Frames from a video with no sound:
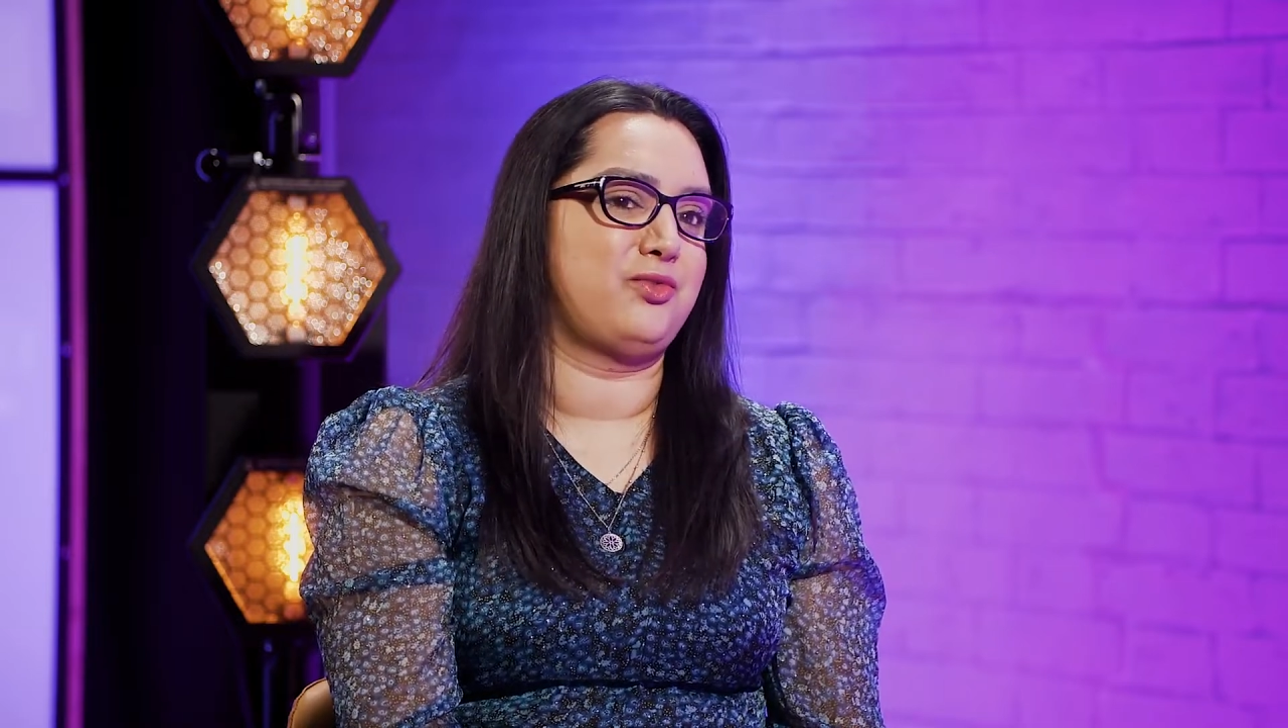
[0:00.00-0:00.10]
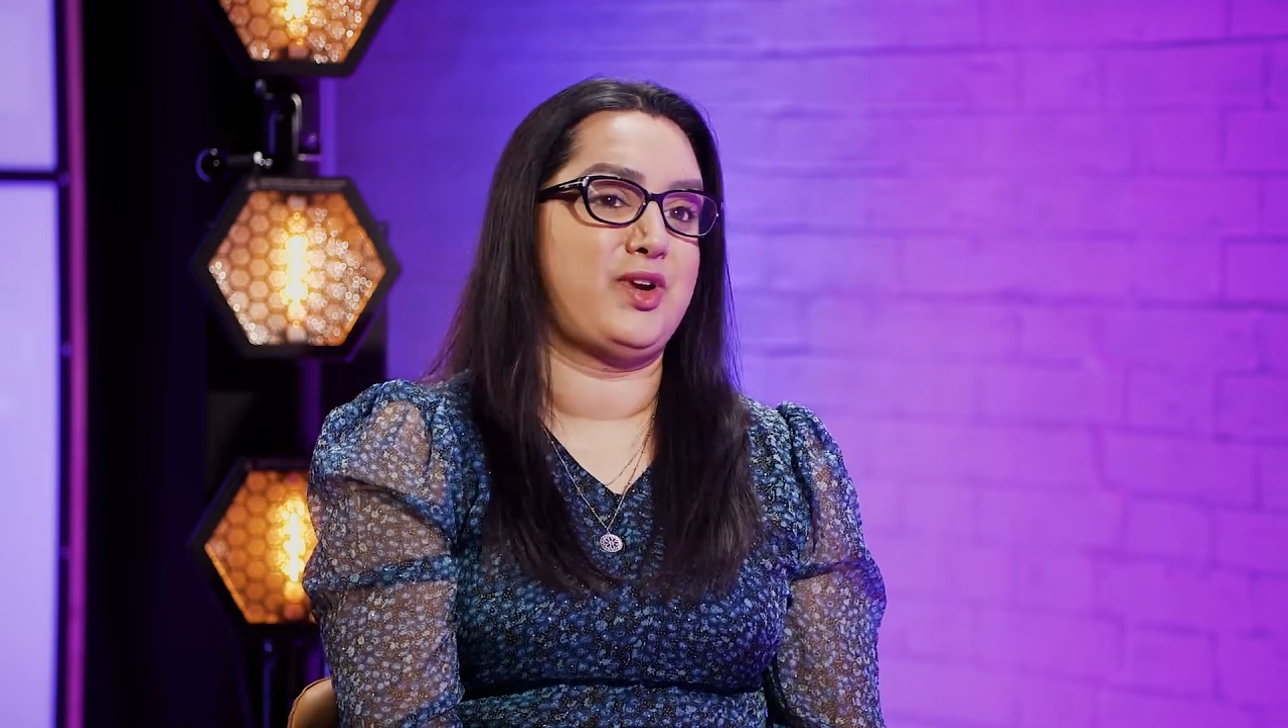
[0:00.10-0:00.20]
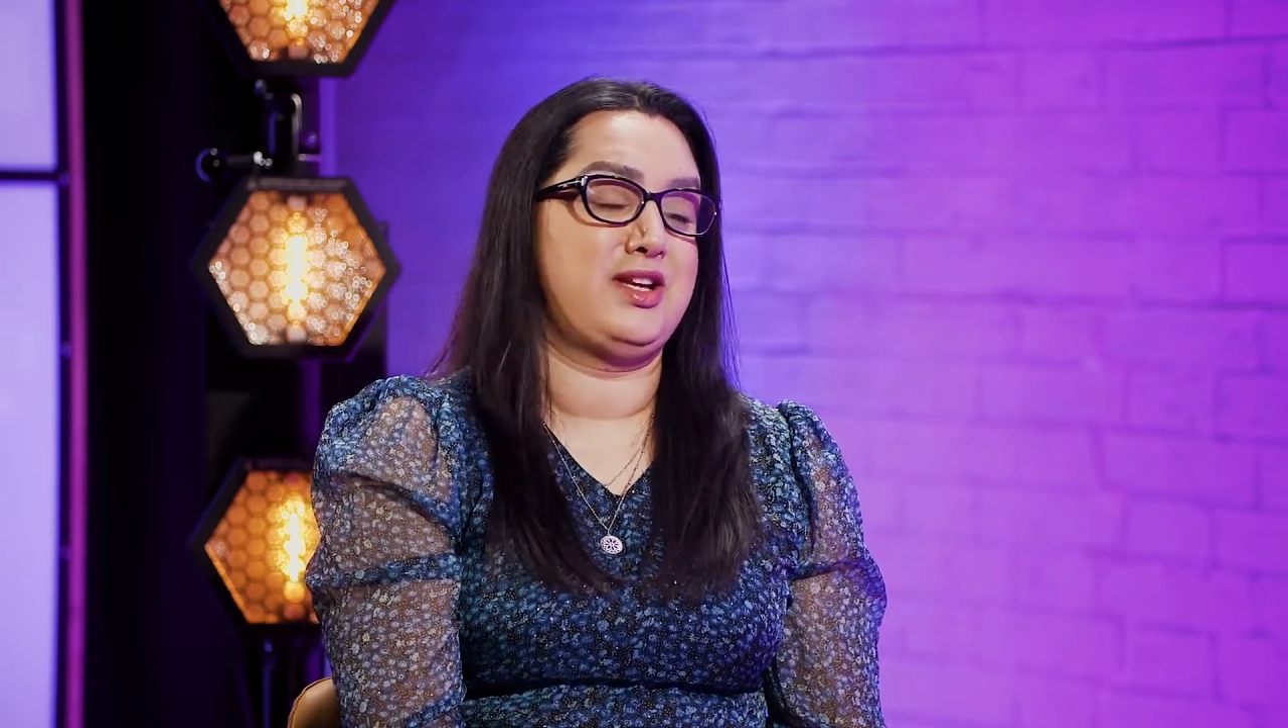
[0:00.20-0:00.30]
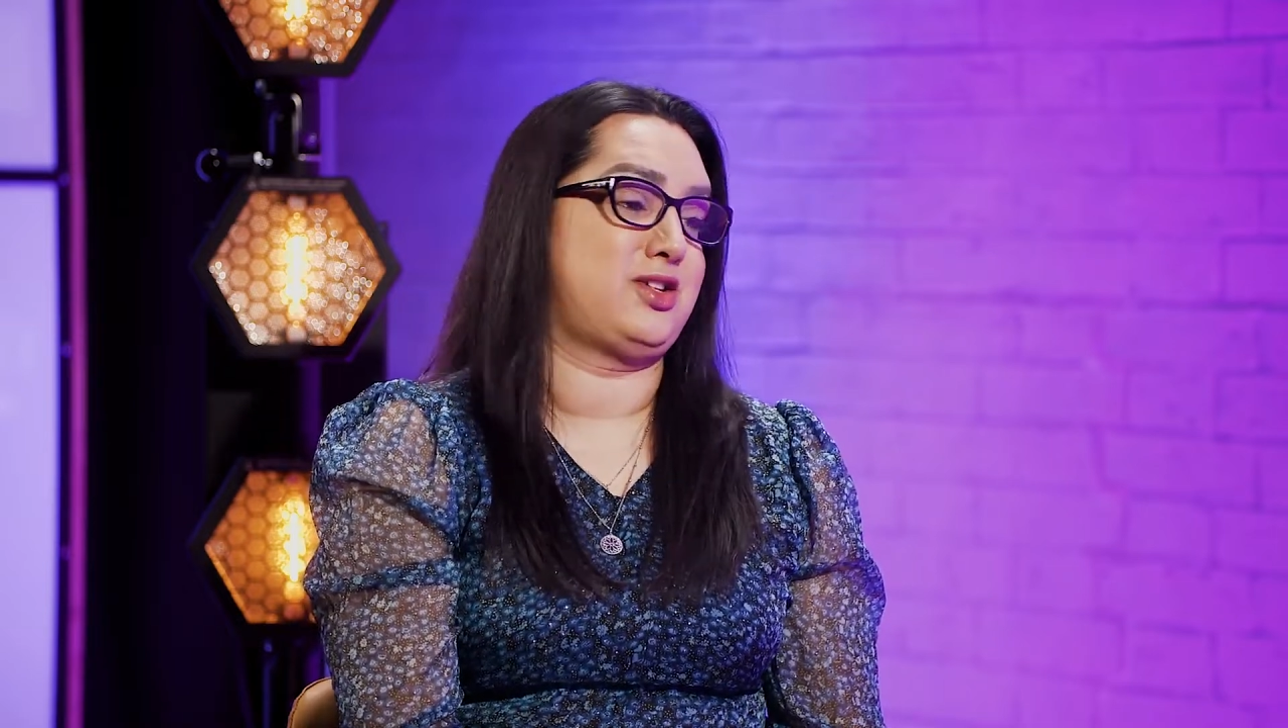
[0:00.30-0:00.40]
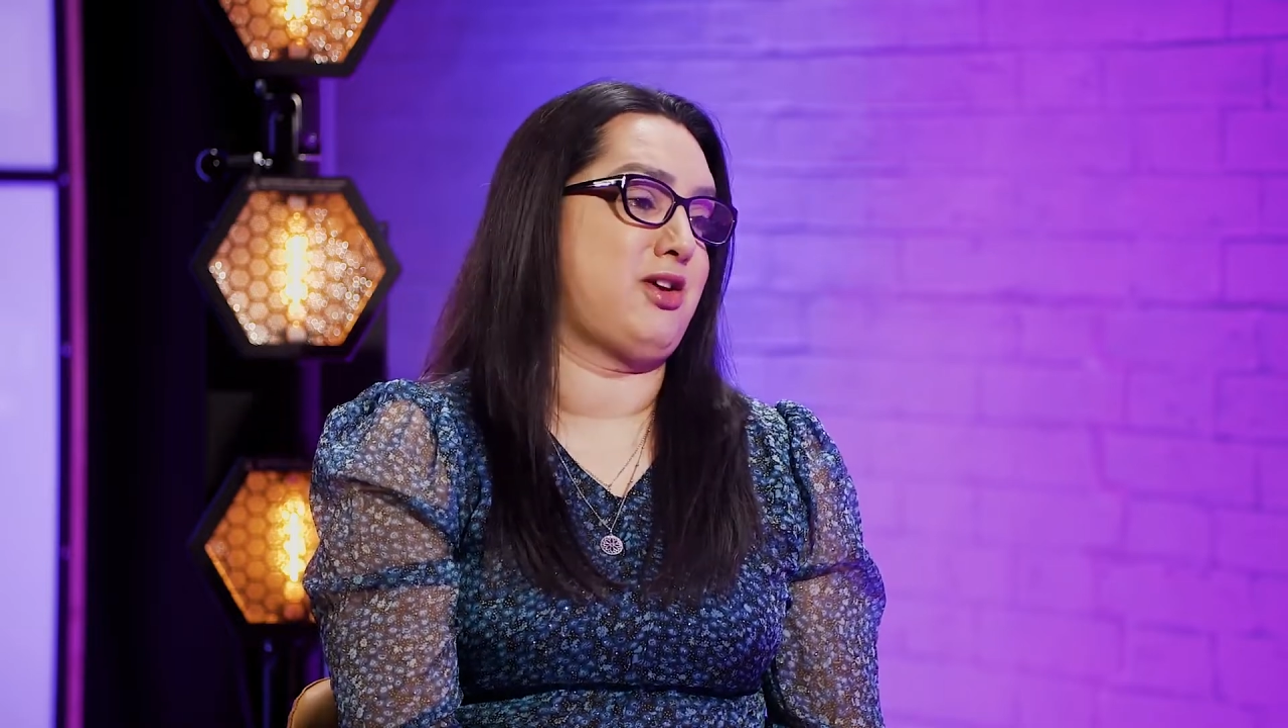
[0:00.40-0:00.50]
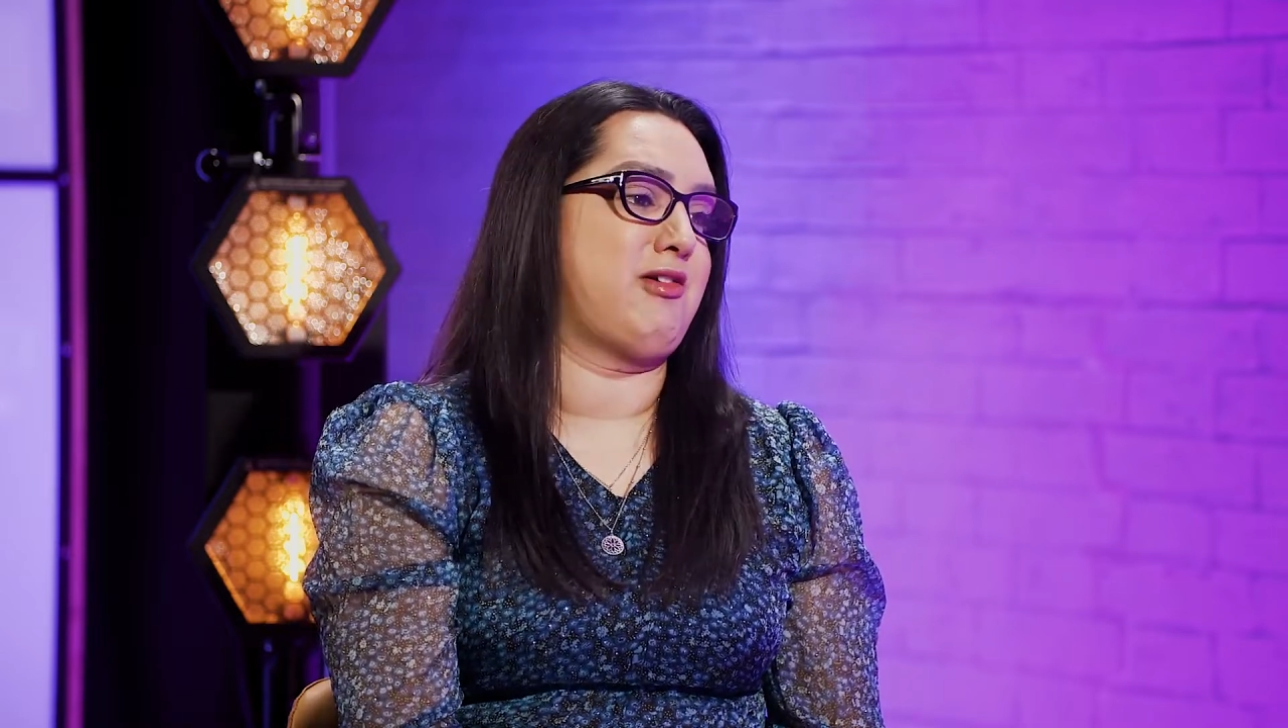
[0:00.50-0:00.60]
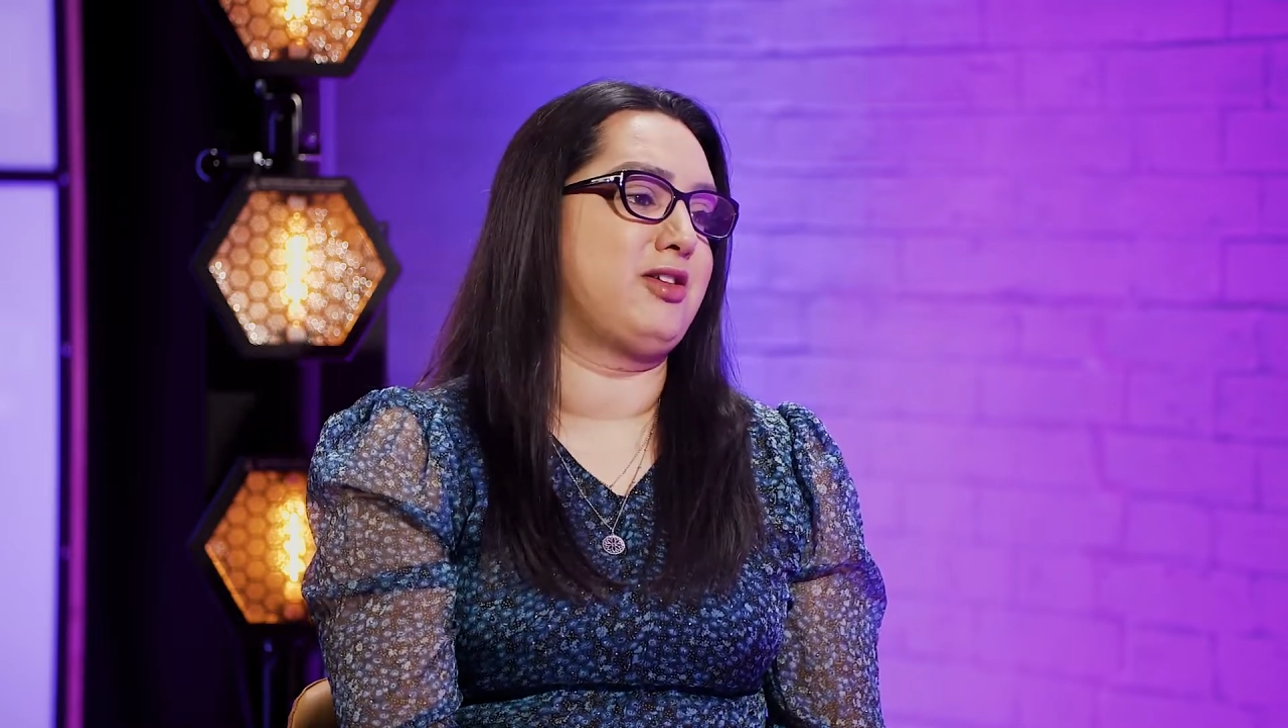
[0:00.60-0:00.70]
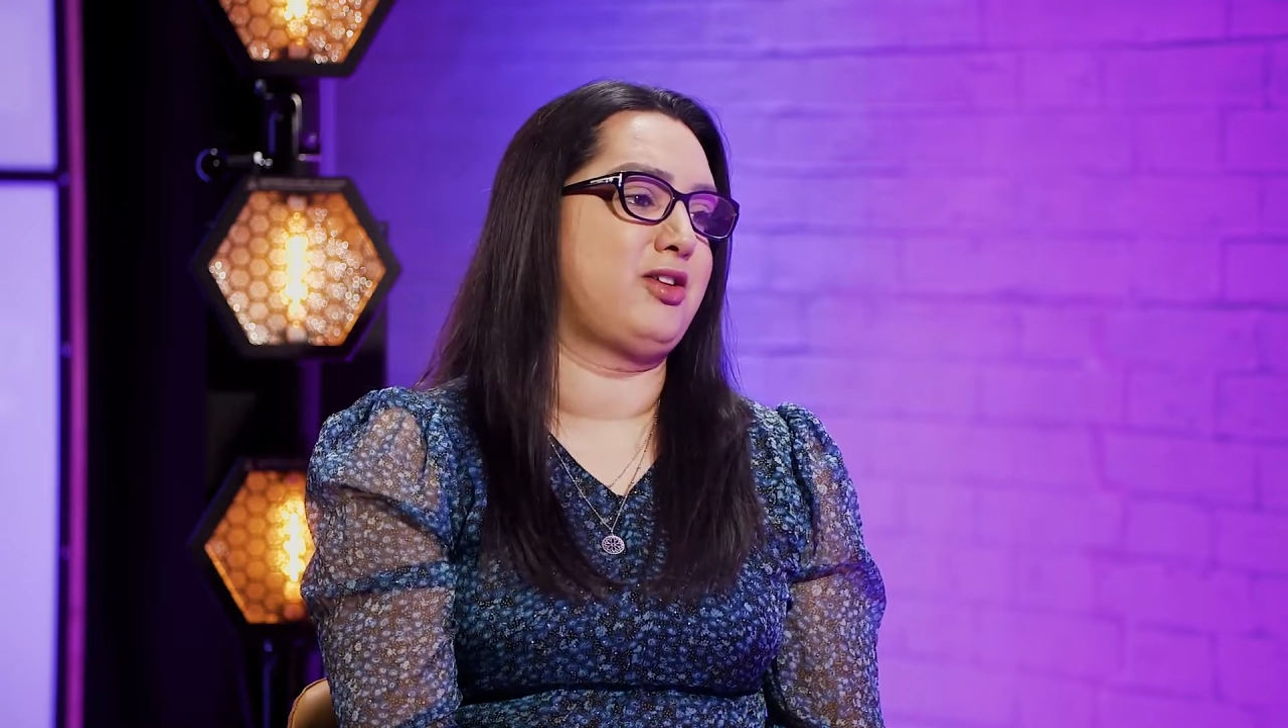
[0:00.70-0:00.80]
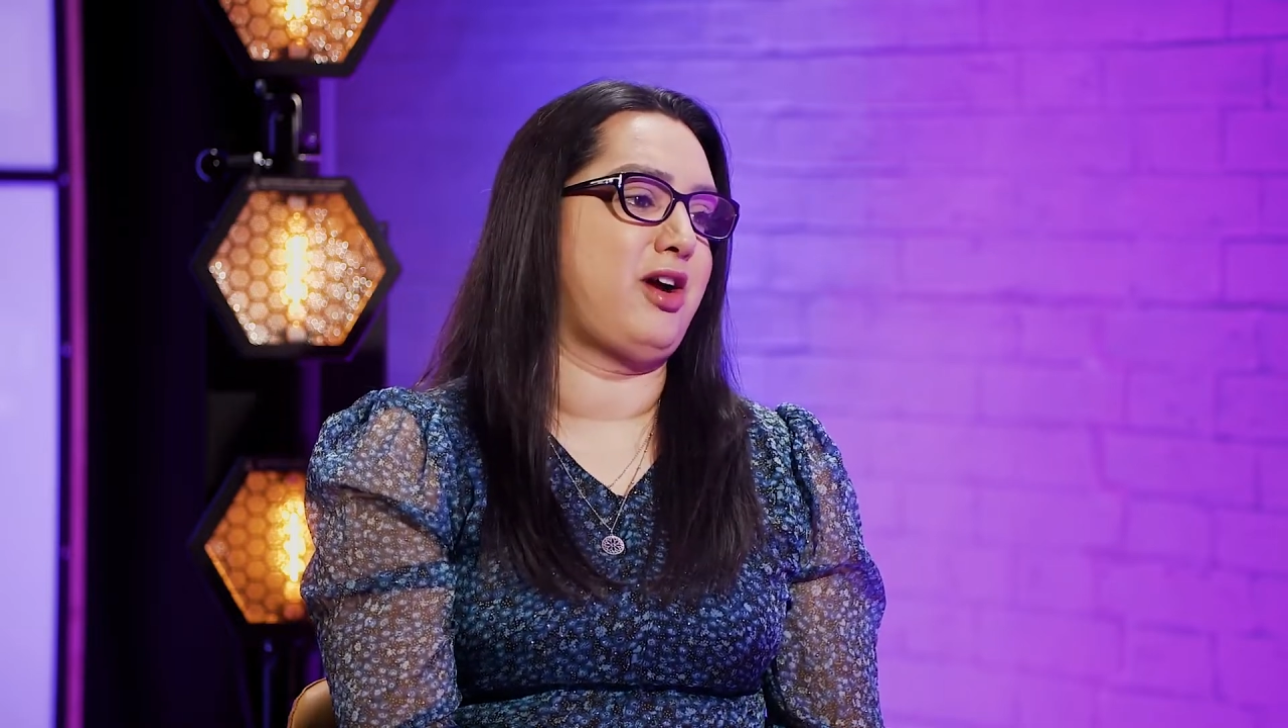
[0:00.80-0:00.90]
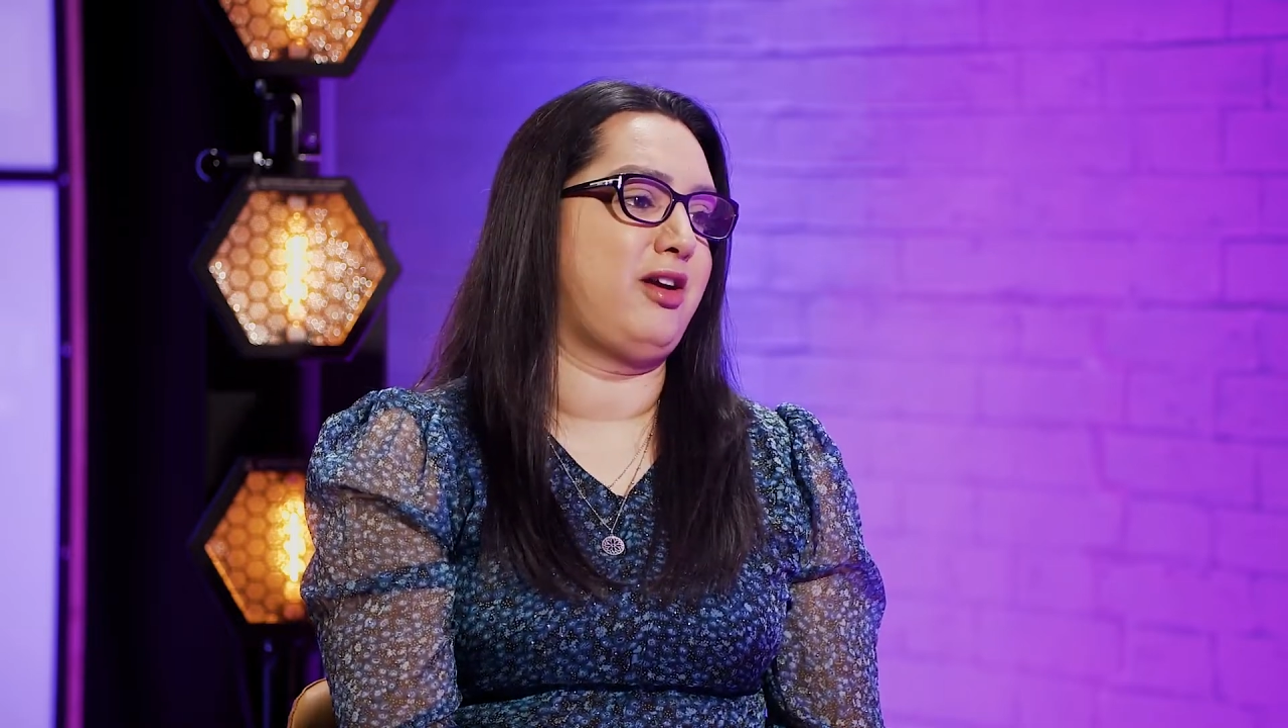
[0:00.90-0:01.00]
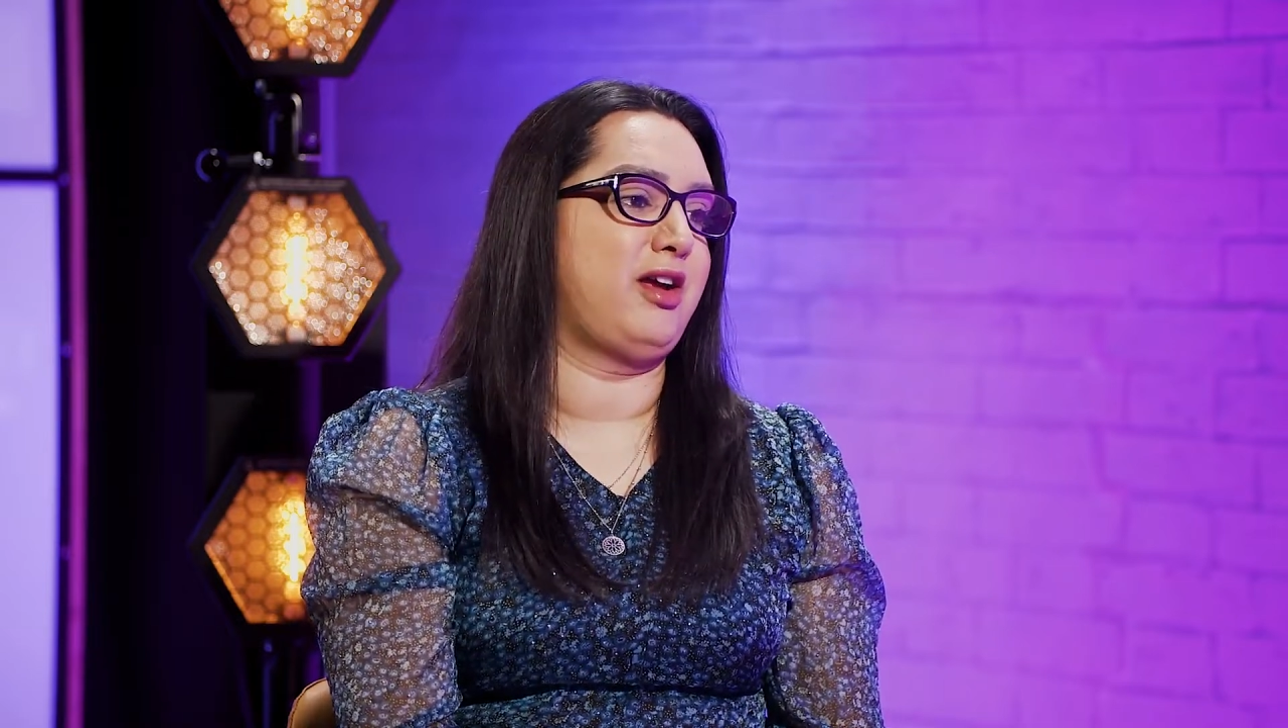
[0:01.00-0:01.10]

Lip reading: read to her at night.